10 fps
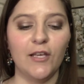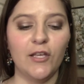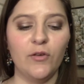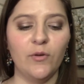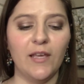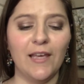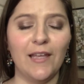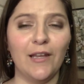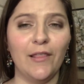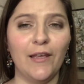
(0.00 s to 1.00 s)
You
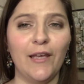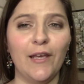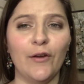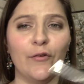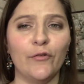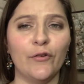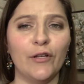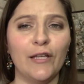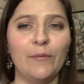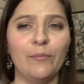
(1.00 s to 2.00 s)
get the
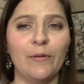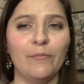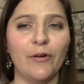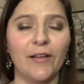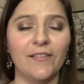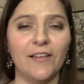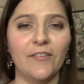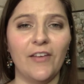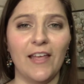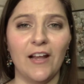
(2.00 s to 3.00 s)
really
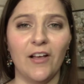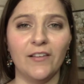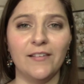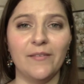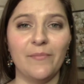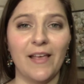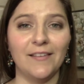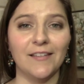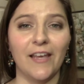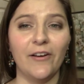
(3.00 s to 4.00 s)
impressive and awesome
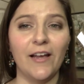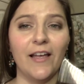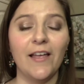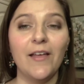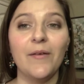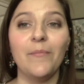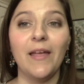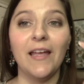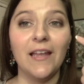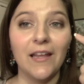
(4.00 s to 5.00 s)
mascara.
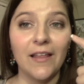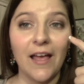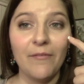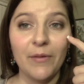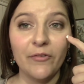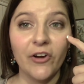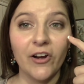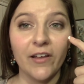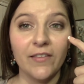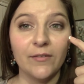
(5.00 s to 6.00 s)
Man, I've been
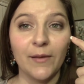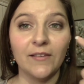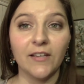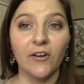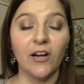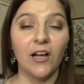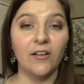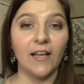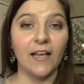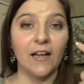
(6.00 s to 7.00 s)
rocking this mascara
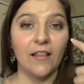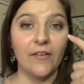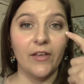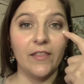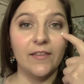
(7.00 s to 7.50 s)
all day and I love it.